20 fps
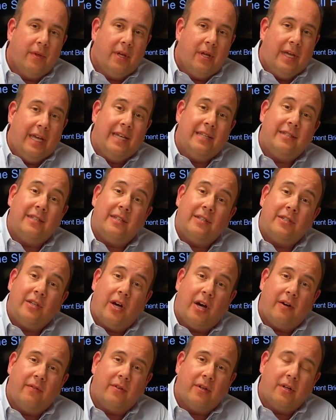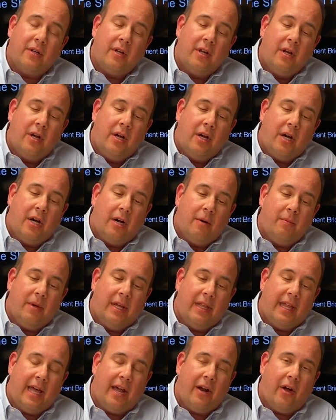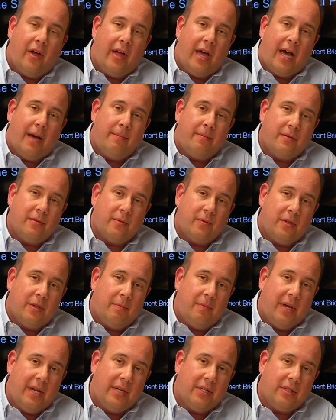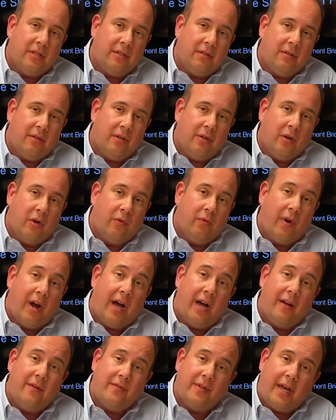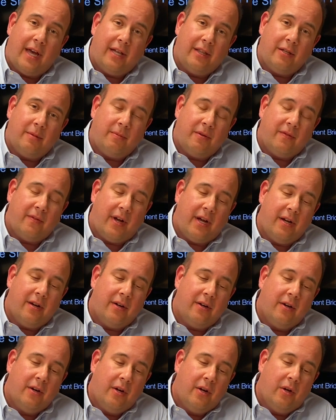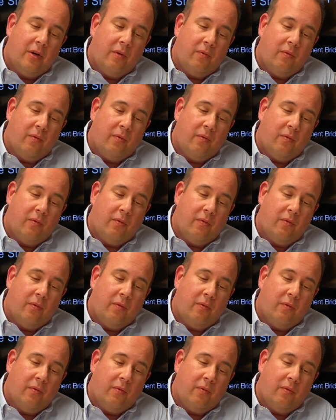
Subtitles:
Is this covered? And that all happens when the patient arrives at the provider,